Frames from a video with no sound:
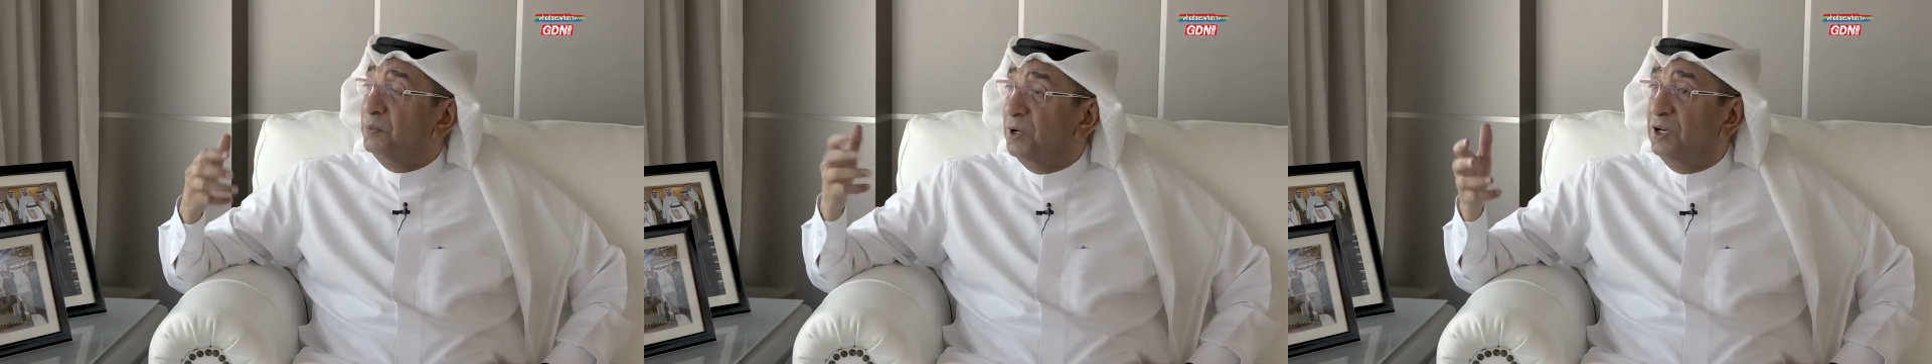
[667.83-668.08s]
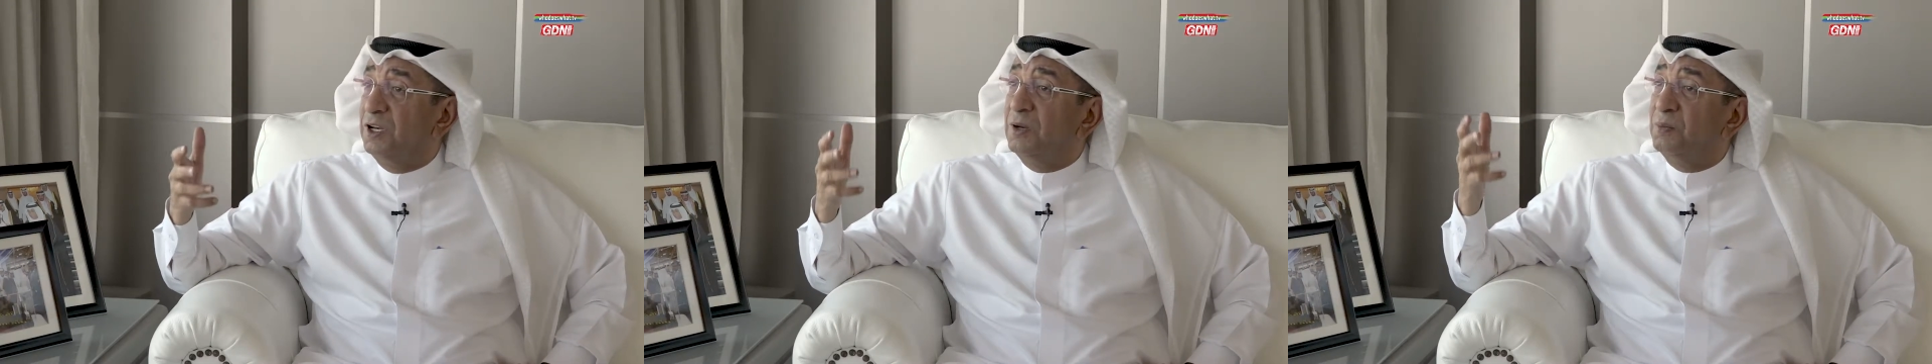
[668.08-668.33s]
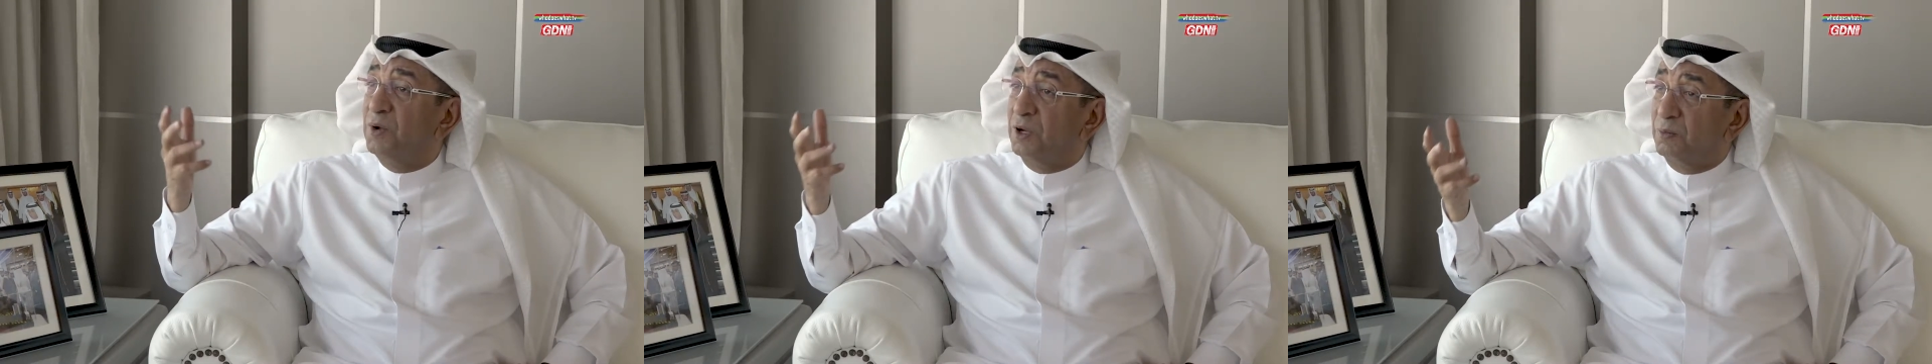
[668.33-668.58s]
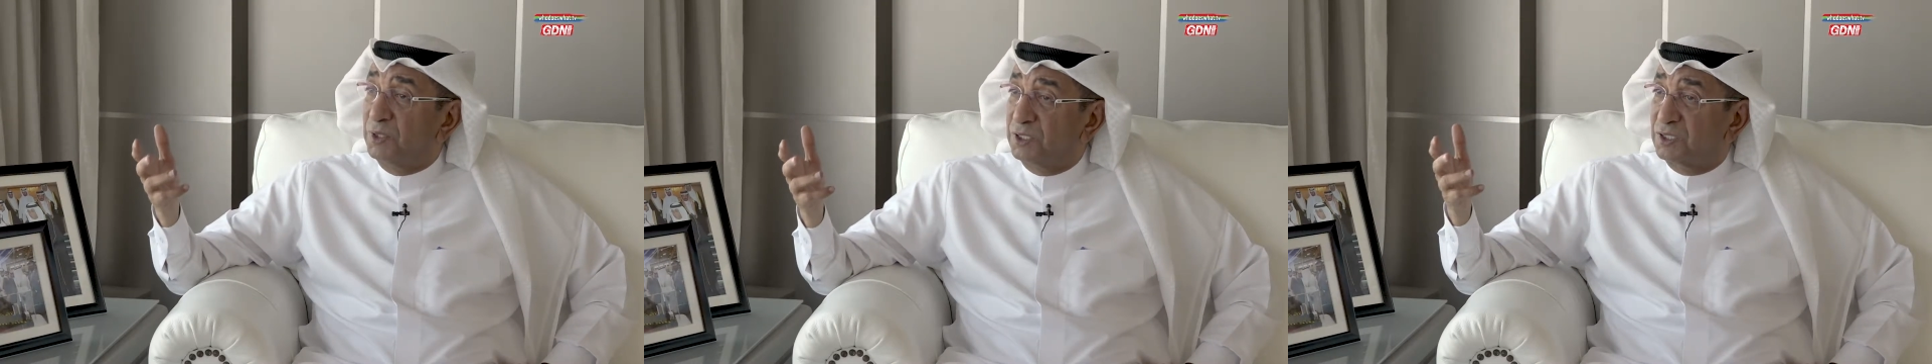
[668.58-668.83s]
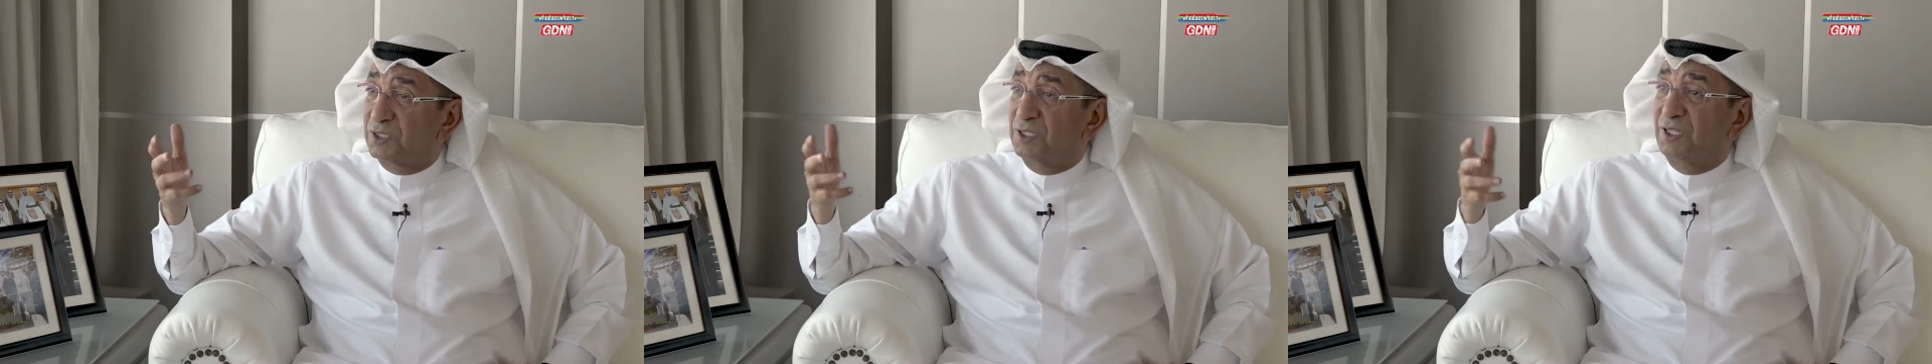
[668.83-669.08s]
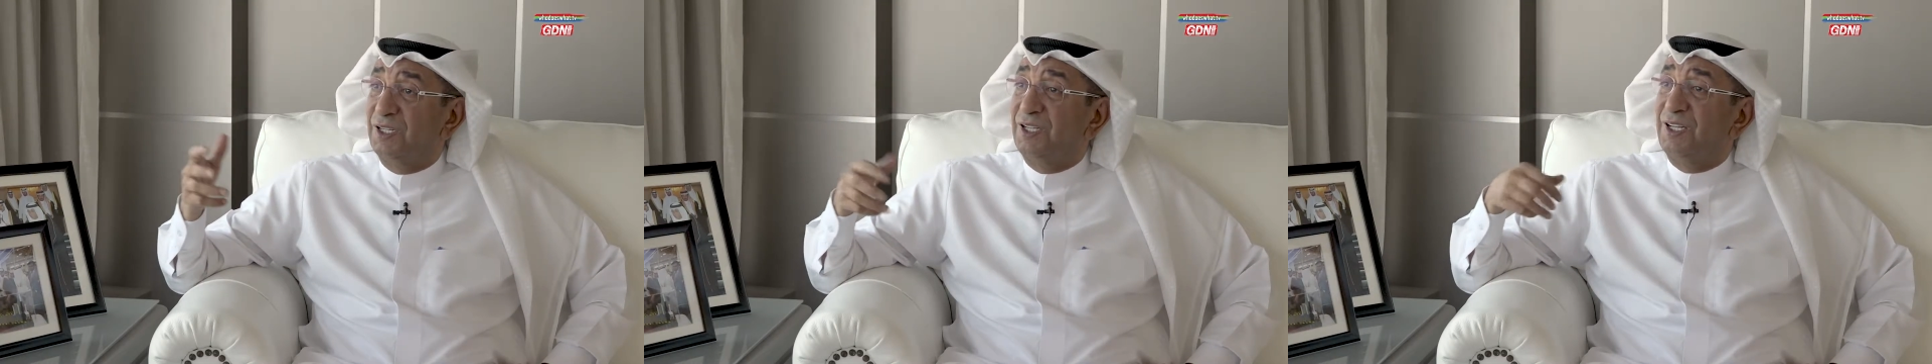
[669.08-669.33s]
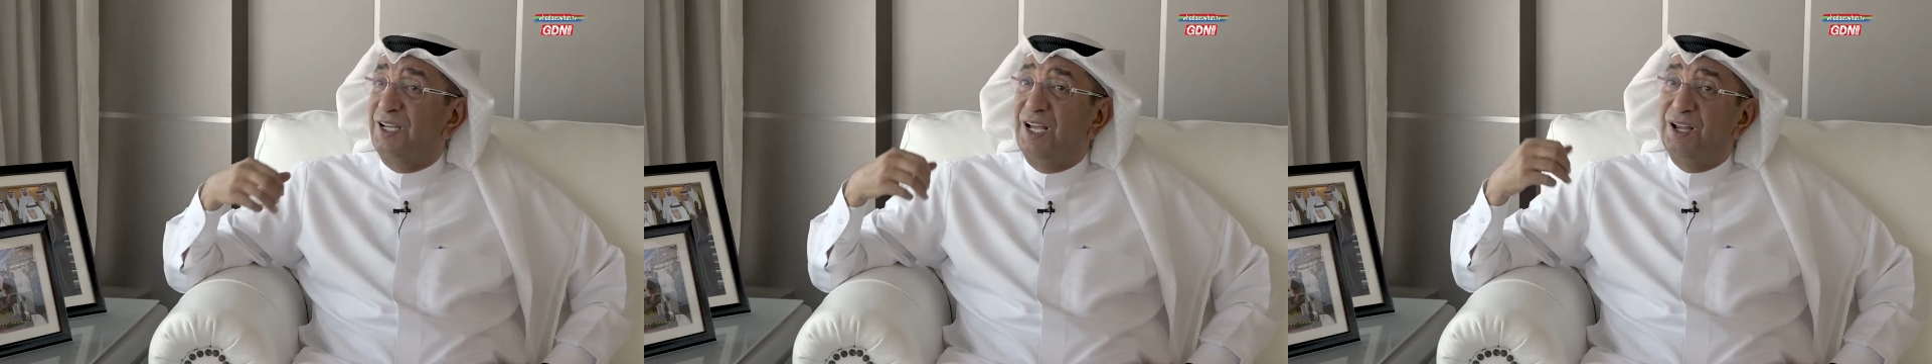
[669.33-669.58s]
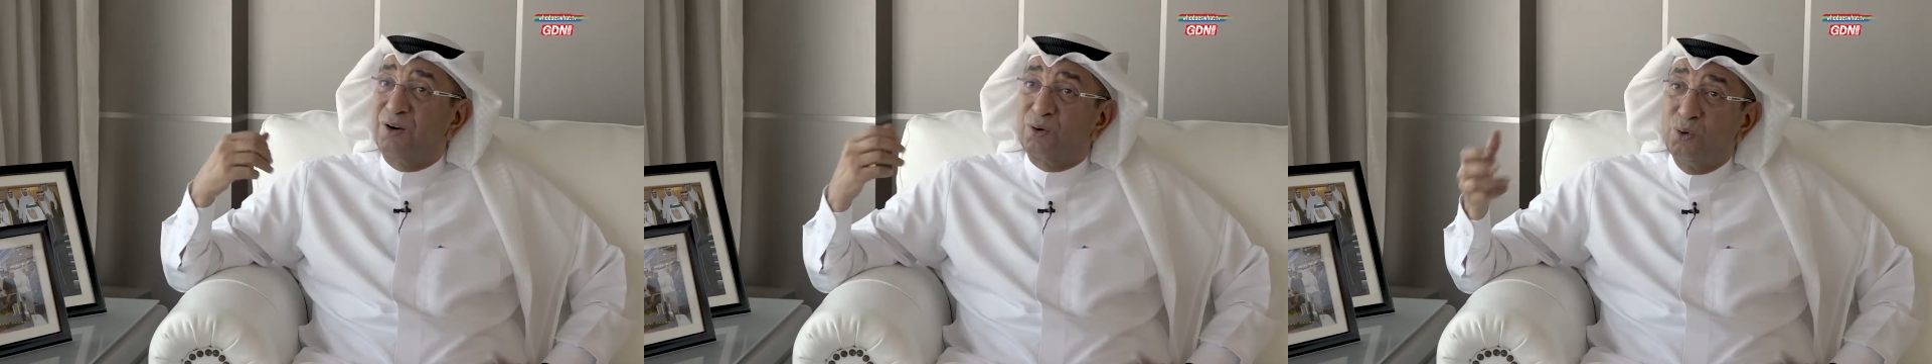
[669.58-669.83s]
building permits
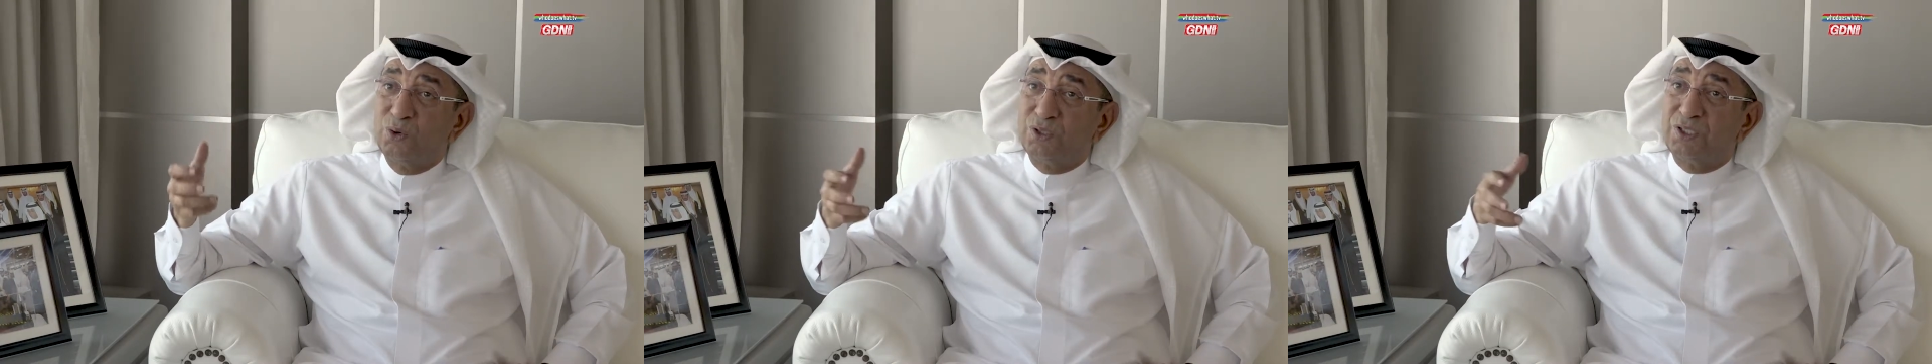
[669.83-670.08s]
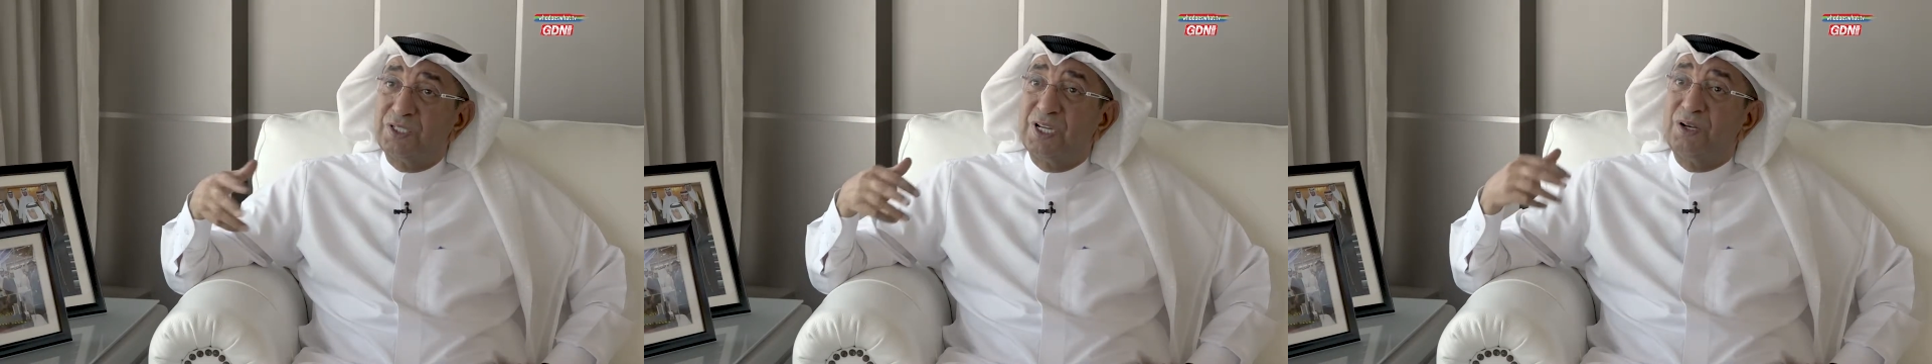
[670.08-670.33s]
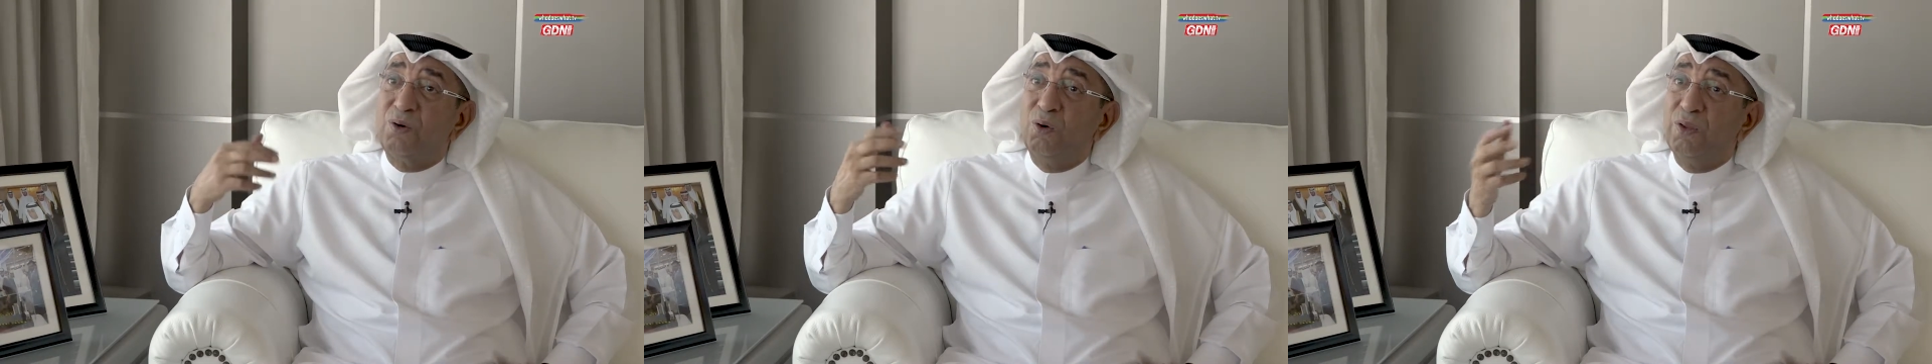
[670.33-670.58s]
and roads and all